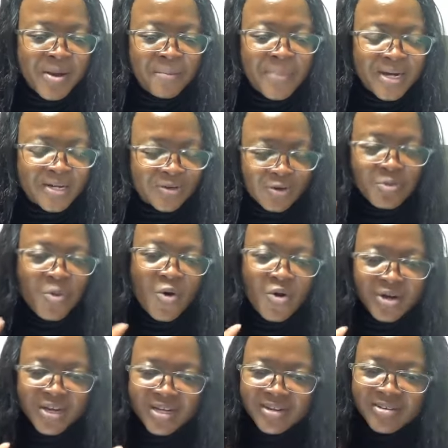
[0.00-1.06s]
But good
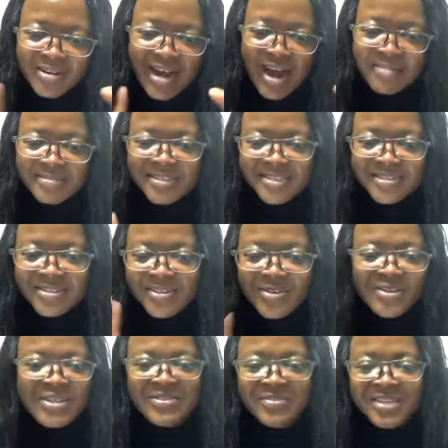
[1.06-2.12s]
morning, good afternoon,
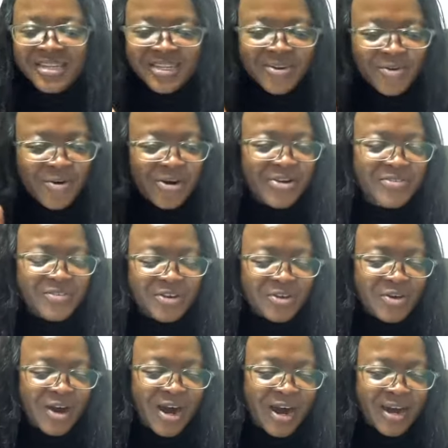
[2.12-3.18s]
good evening, wherever
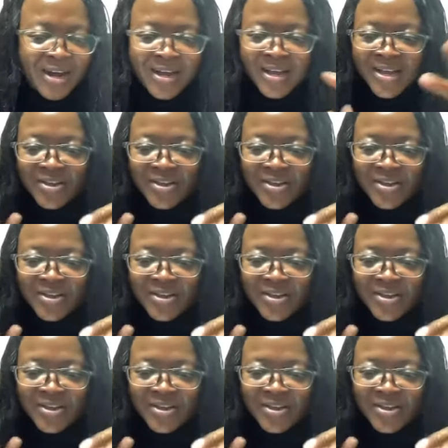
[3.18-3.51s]
you are.